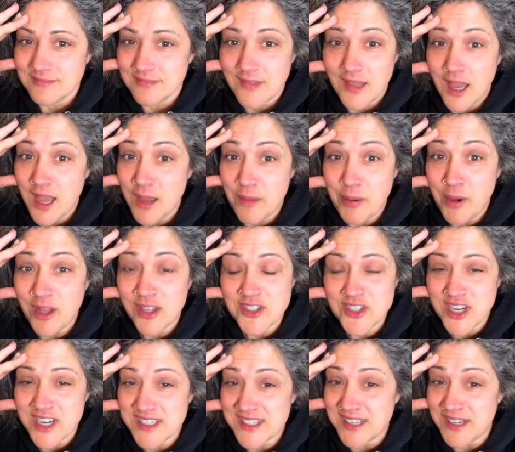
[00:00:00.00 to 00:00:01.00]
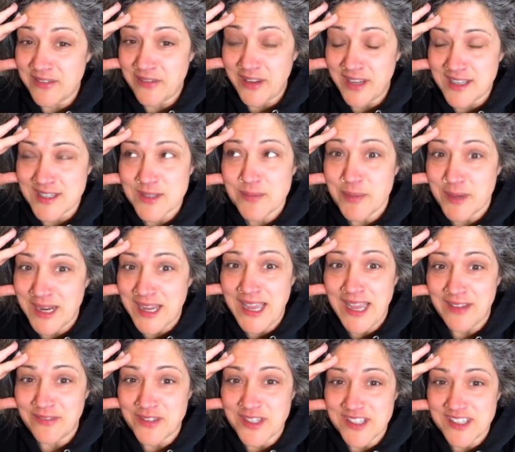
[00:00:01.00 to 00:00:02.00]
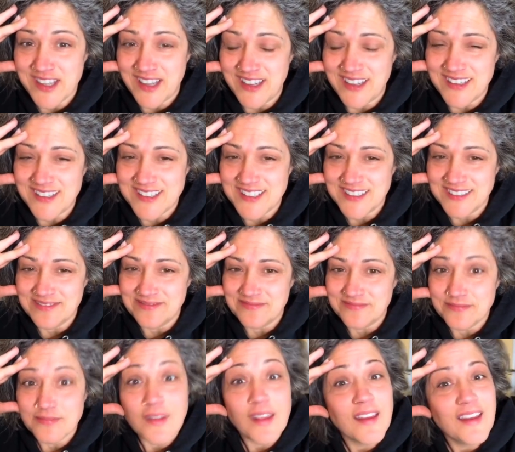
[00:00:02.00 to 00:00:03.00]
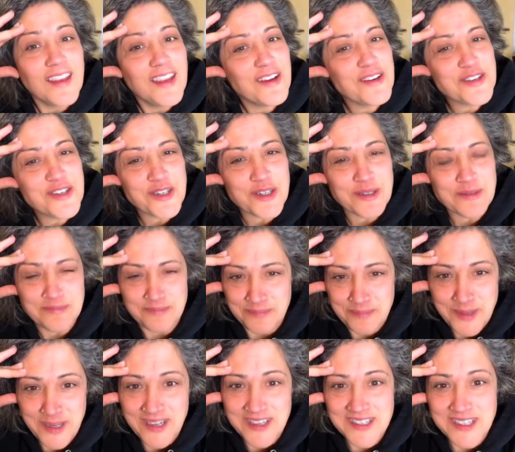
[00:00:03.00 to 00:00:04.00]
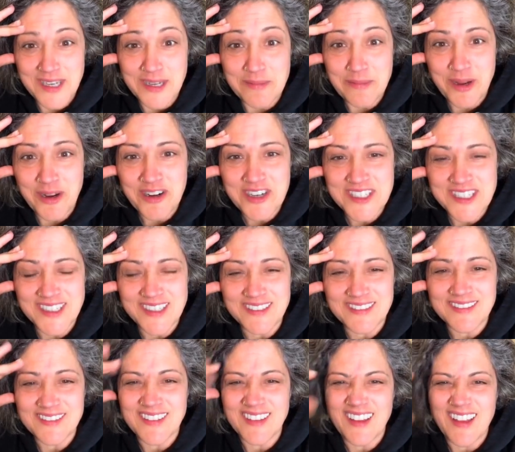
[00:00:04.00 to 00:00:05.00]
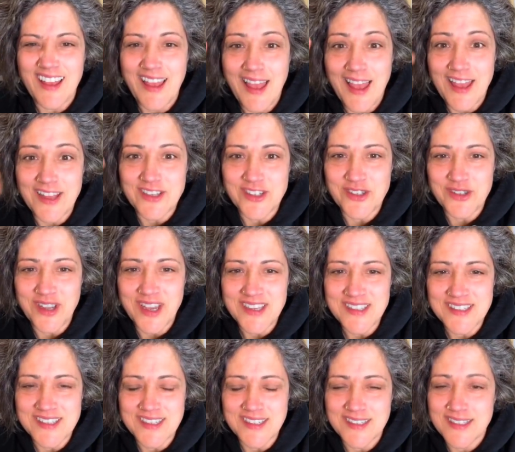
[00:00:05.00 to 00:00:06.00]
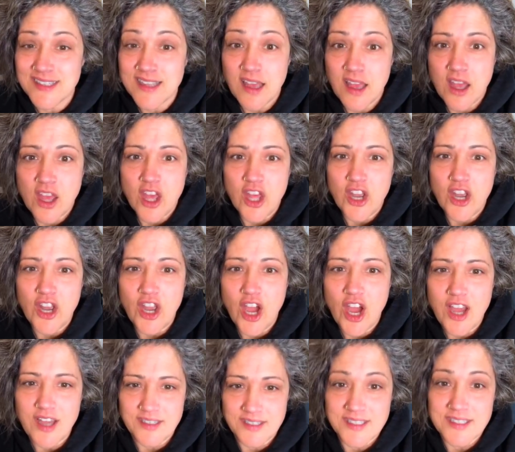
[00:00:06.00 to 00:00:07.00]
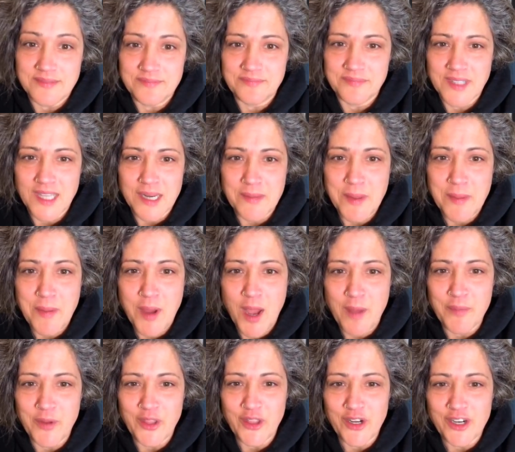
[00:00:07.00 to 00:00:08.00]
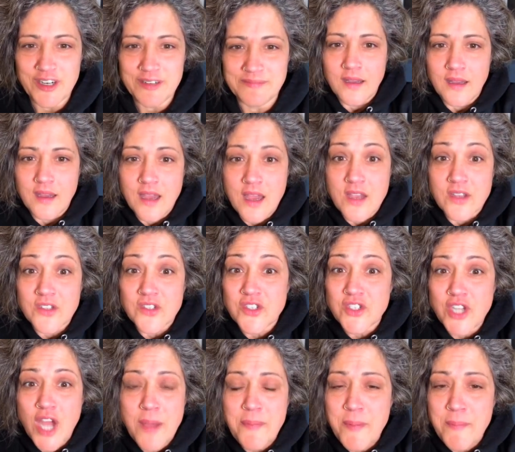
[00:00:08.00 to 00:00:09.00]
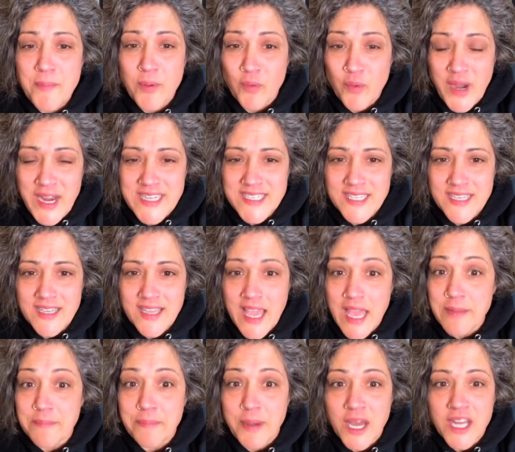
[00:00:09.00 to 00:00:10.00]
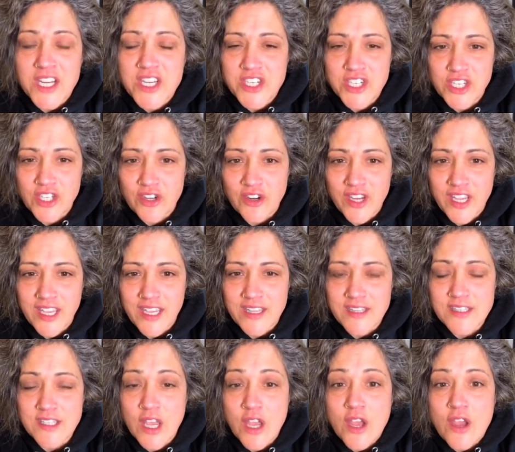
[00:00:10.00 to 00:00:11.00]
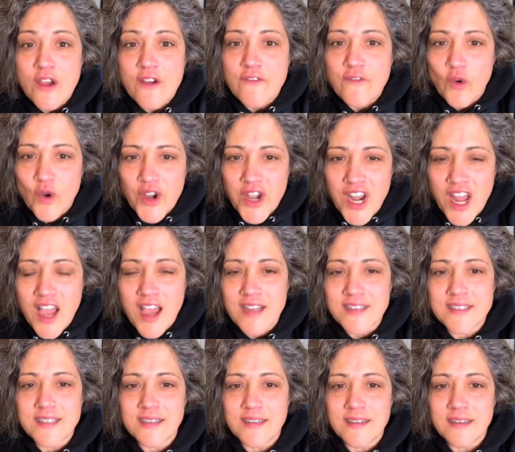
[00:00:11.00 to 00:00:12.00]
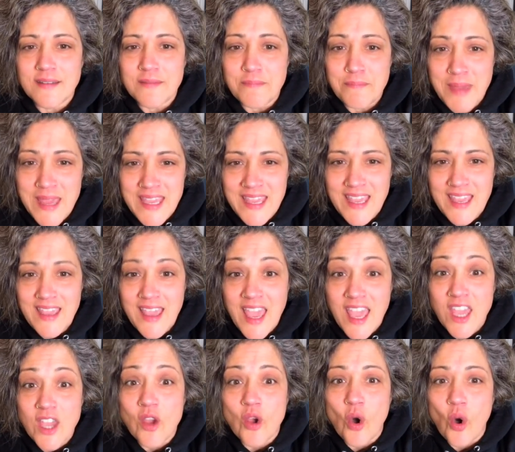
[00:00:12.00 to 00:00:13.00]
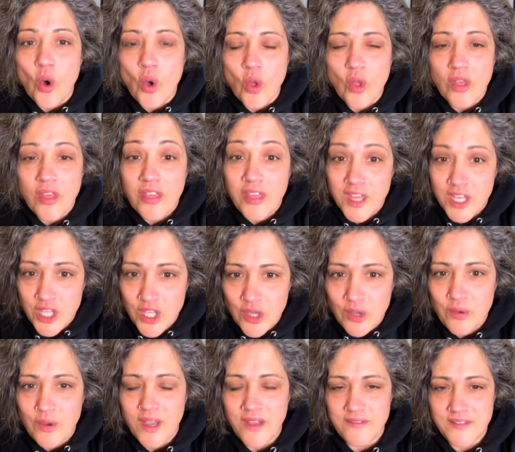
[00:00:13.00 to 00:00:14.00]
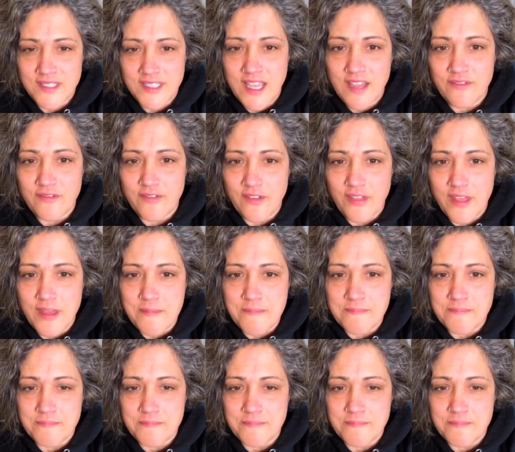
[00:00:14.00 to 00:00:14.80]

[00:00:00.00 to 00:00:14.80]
I apologize in advance, but I have to say it. Here's your PSA on parenting. And you guessed it, not going to be popular. Stop berating and punishing your kids for not making a goal that you have set for them.